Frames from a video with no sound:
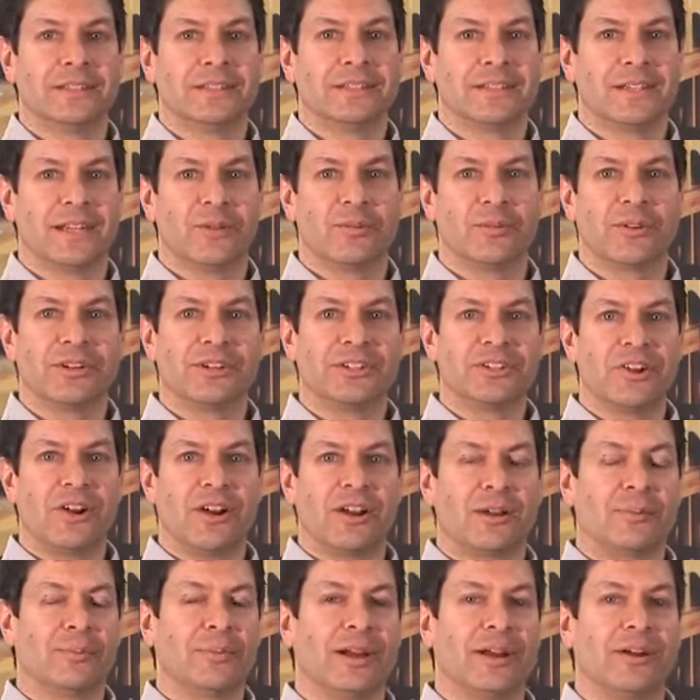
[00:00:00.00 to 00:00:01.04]
Today we're going to
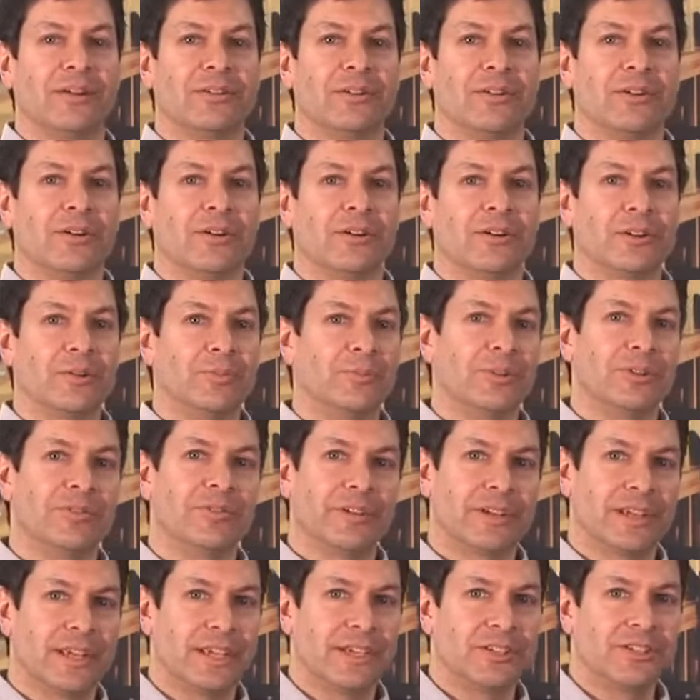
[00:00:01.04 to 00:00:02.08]
talk about our
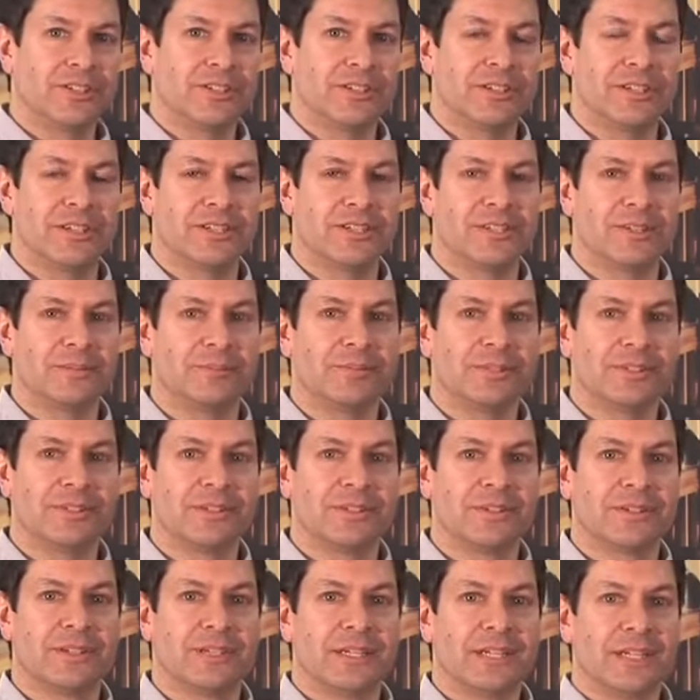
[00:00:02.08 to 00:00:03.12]
humidification systems,
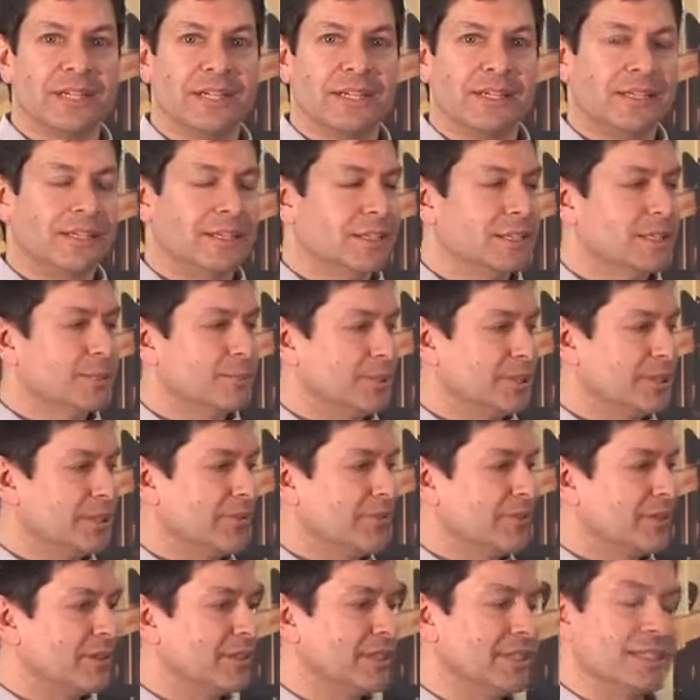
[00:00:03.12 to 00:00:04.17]

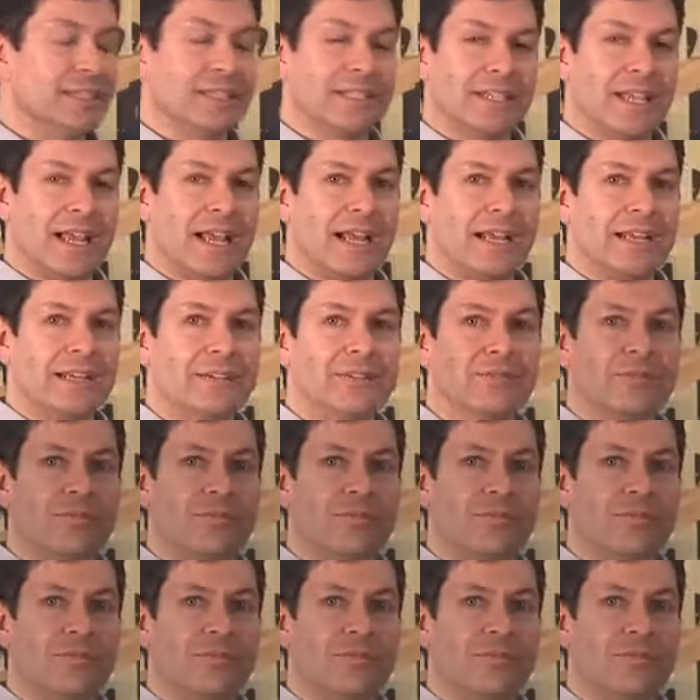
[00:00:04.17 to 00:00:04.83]
specifically designed